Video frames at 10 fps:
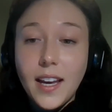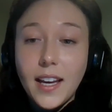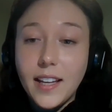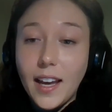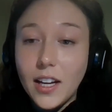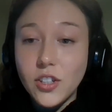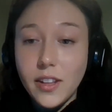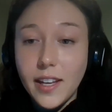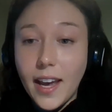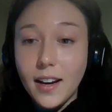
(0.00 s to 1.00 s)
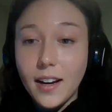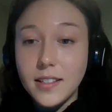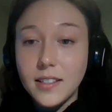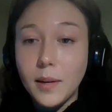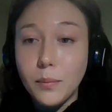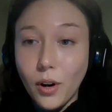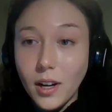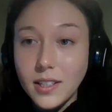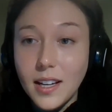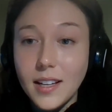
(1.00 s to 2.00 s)
engaged in the AI design
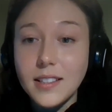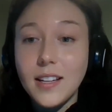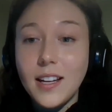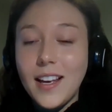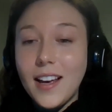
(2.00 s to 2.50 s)
process,